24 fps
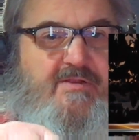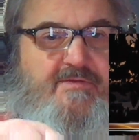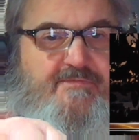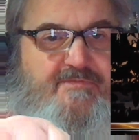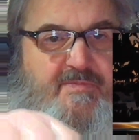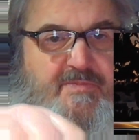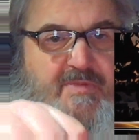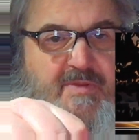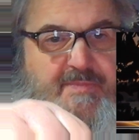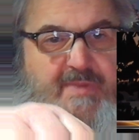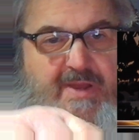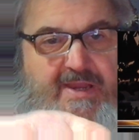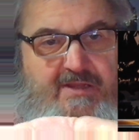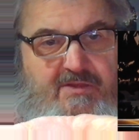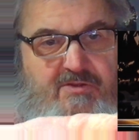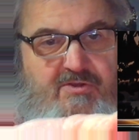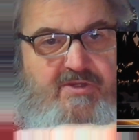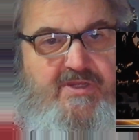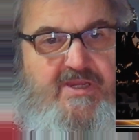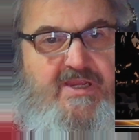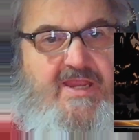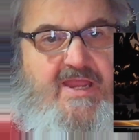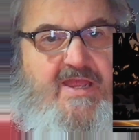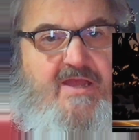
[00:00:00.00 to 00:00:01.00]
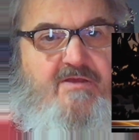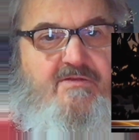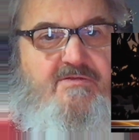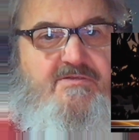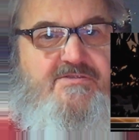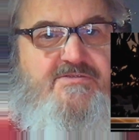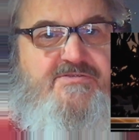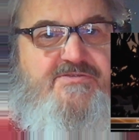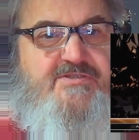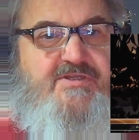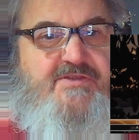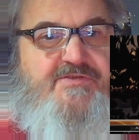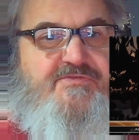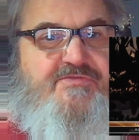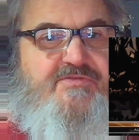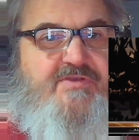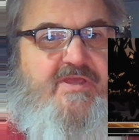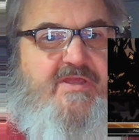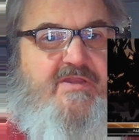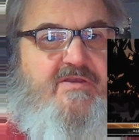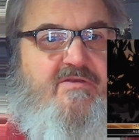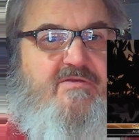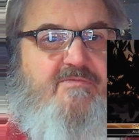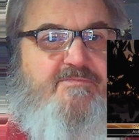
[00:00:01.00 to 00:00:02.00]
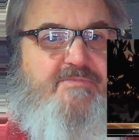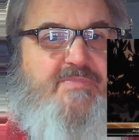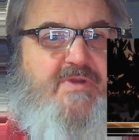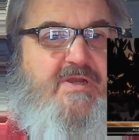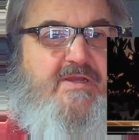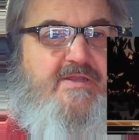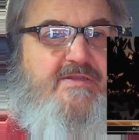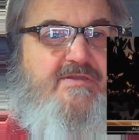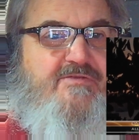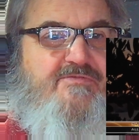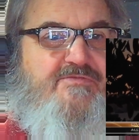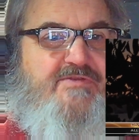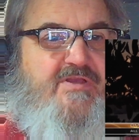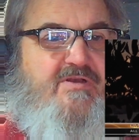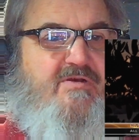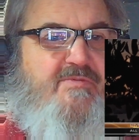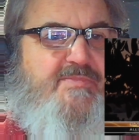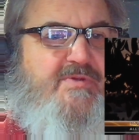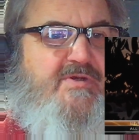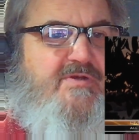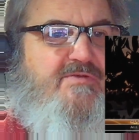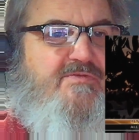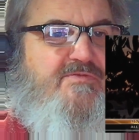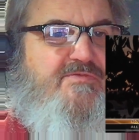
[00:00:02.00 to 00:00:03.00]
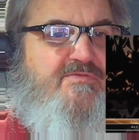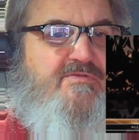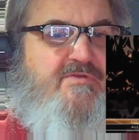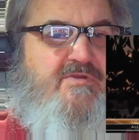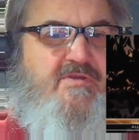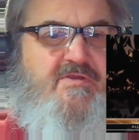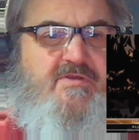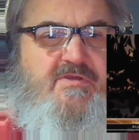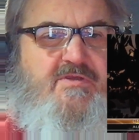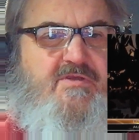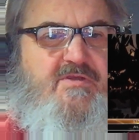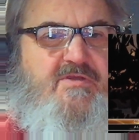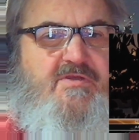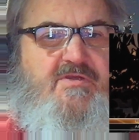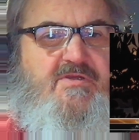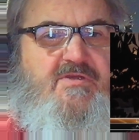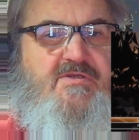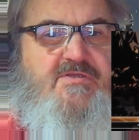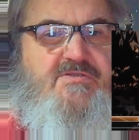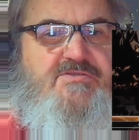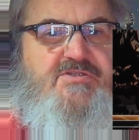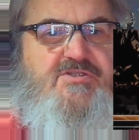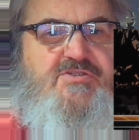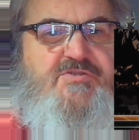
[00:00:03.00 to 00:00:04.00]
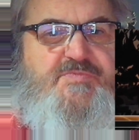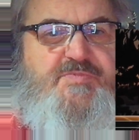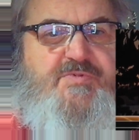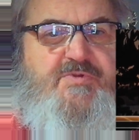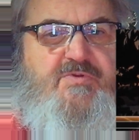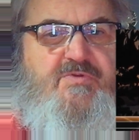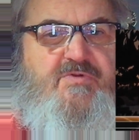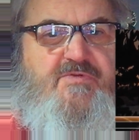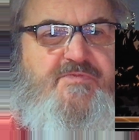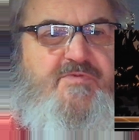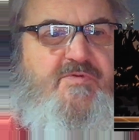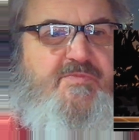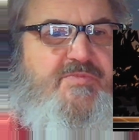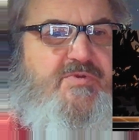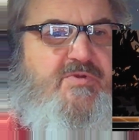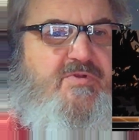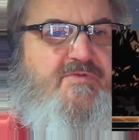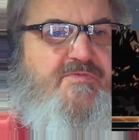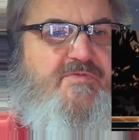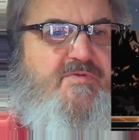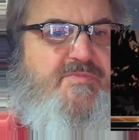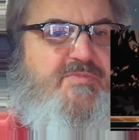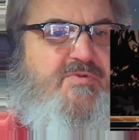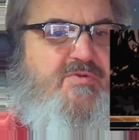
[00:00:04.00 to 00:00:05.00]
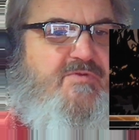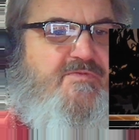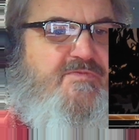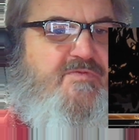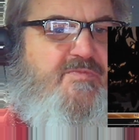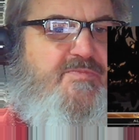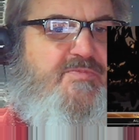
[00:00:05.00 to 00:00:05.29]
from the bight, looking out the sunset behind the sailboats. Just beautiful, beautiful, beautiful,